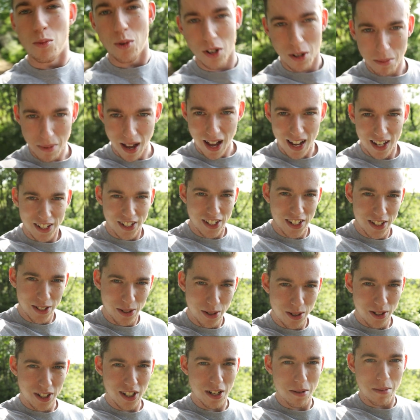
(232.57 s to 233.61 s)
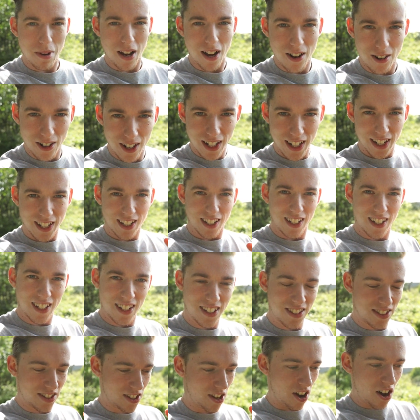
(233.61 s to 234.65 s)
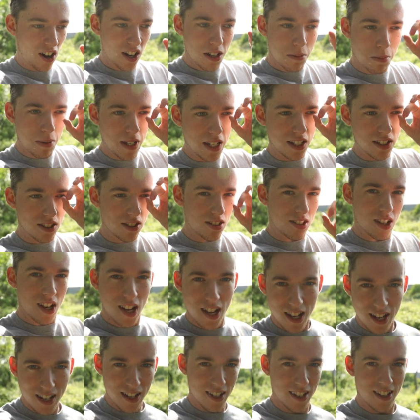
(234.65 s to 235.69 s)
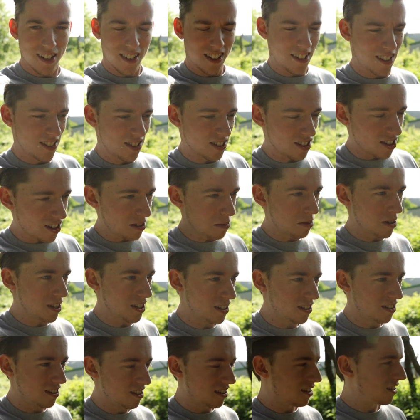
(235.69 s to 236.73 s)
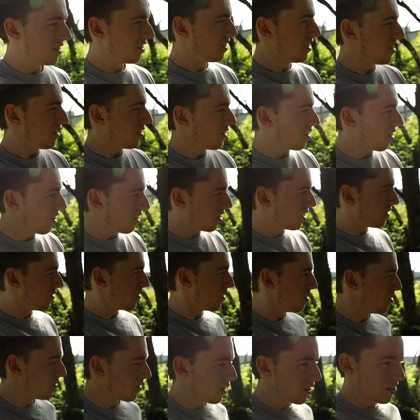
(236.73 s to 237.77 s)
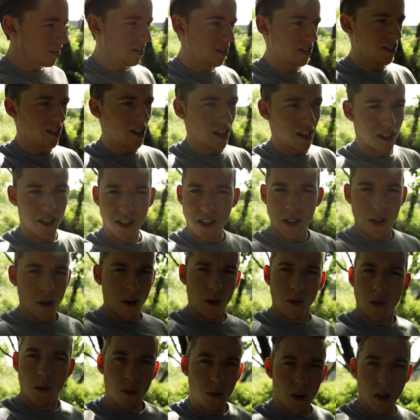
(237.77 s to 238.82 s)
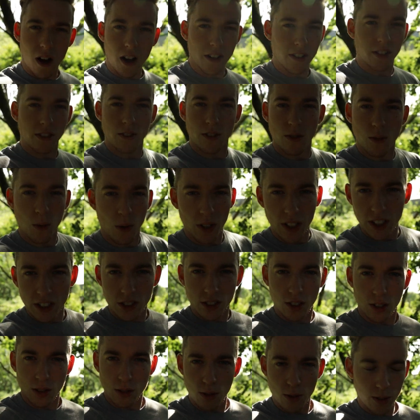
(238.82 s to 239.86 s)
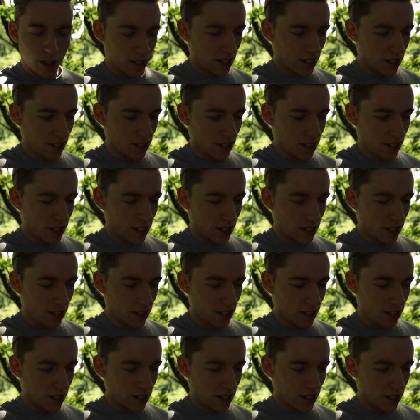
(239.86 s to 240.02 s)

What I'm actually talking about is the eyepiece. The eyepiece? Eye viewfinder? I don't know what it's called.